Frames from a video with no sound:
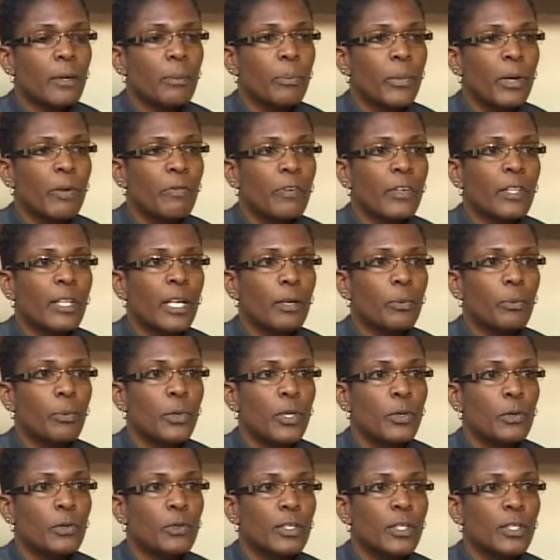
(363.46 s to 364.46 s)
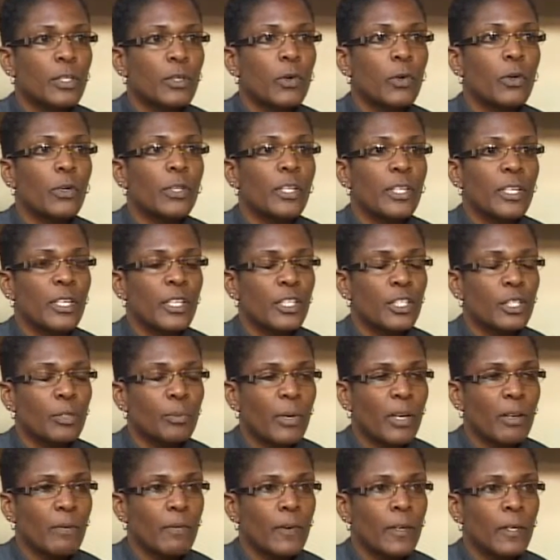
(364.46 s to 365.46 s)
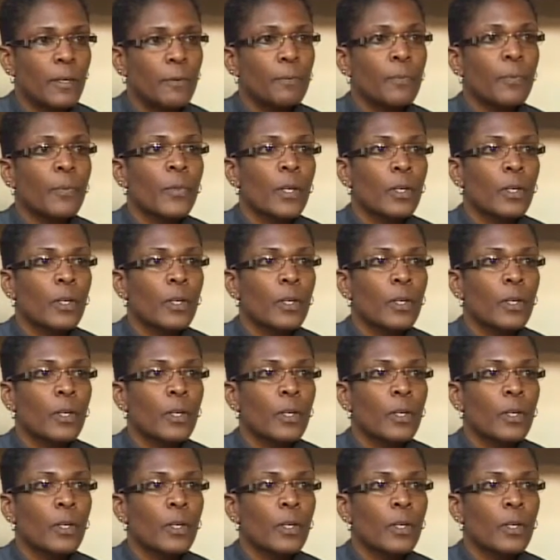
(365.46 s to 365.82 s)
method that we use called the Kish method